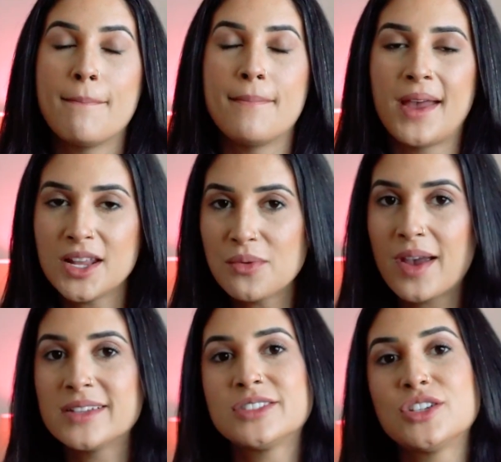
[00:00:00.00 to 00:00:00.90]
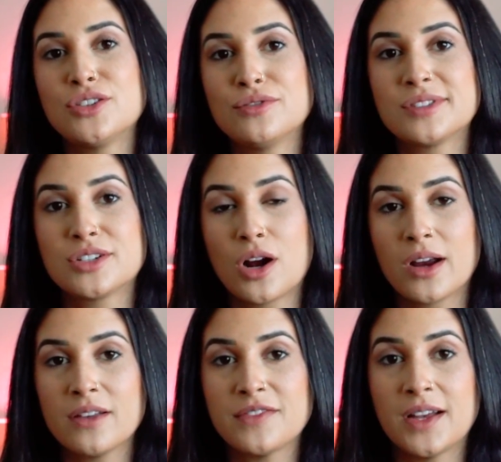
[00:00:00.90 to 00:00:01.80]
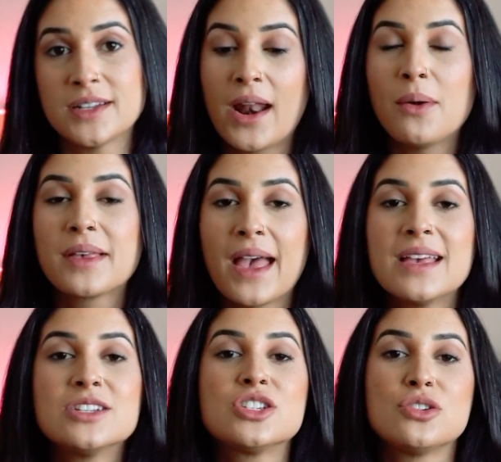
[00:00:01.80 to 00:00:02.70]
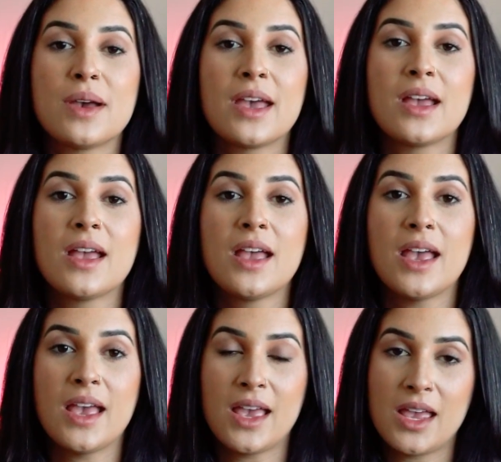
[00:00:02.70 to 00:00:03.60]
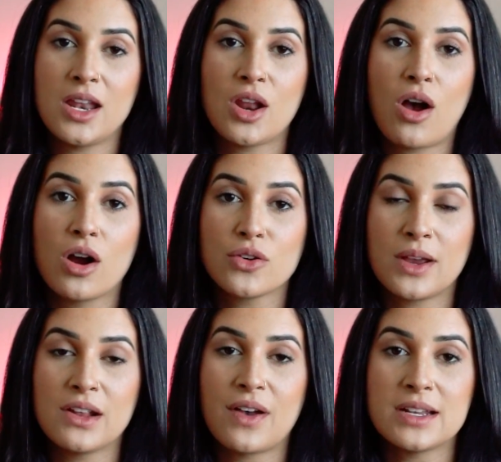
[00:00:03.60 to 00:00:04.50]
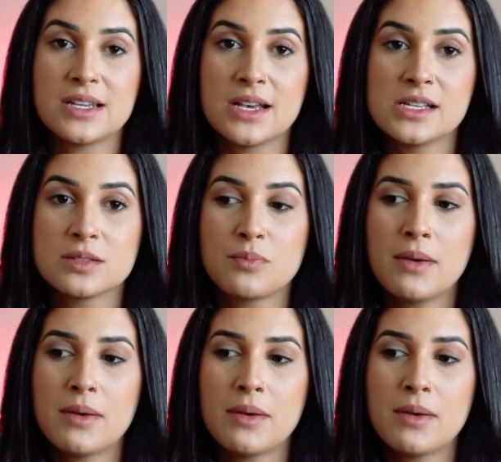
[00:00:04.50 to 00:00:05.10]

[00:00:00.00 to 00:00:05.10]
are many ways to use the target fund, and I'll get into it in our creative ideas,